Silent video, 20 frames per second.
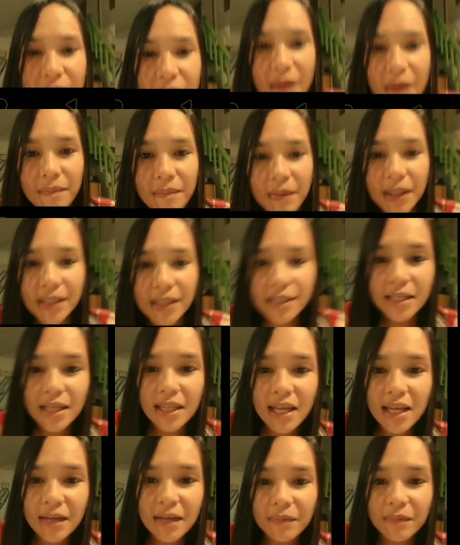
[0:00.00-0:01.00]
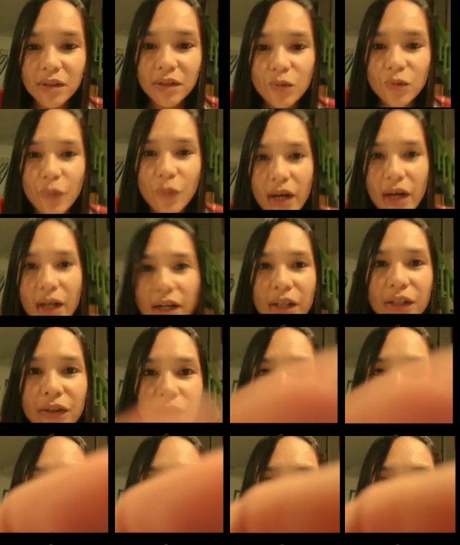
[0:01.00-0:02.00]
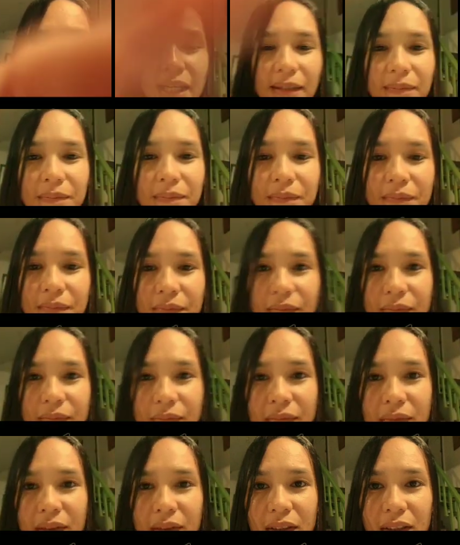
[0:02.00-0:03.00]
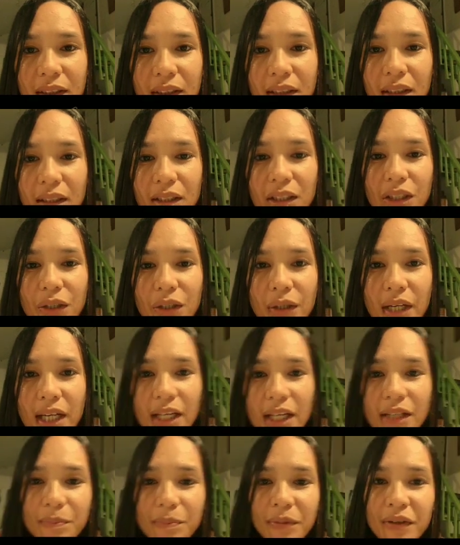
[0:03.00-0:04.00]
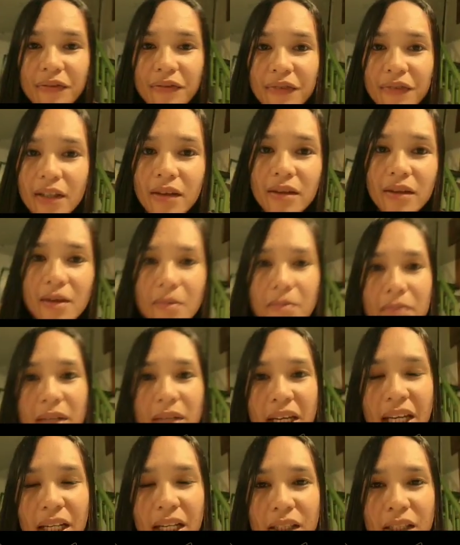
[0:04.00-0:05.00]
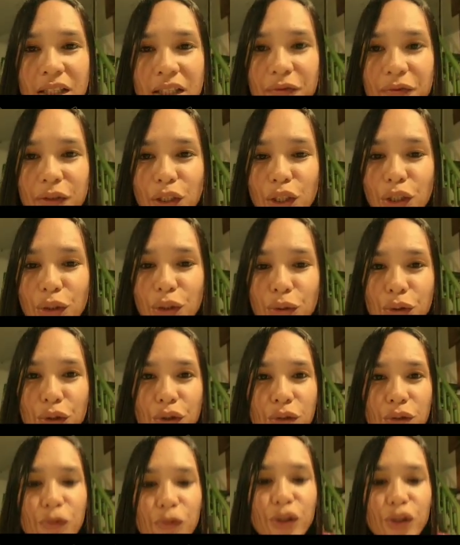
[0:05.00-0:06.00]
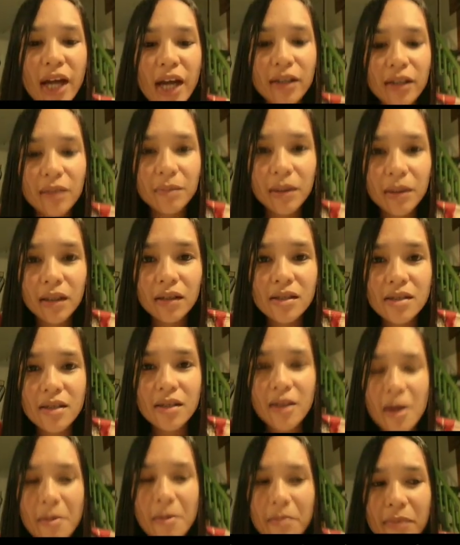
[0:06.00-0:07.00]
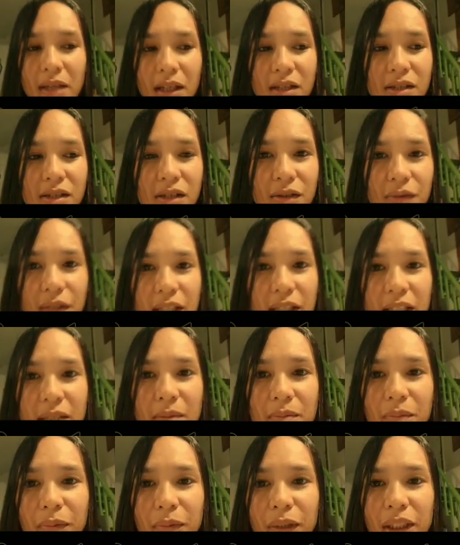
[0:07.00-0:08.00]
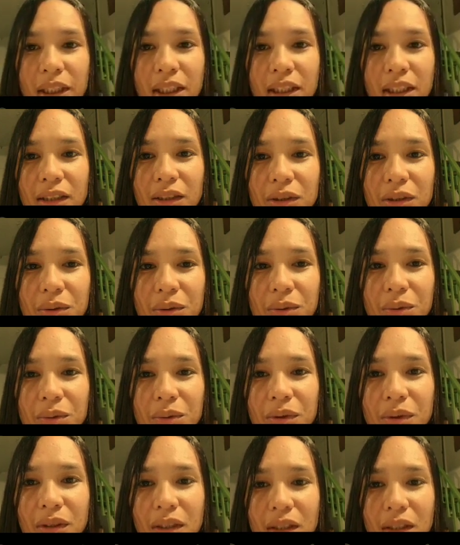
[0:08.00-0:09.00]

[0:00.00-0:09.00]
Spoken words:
Pixel App is where you can create perfect thumbnails for your YouTube channel, because thumbnails are really important to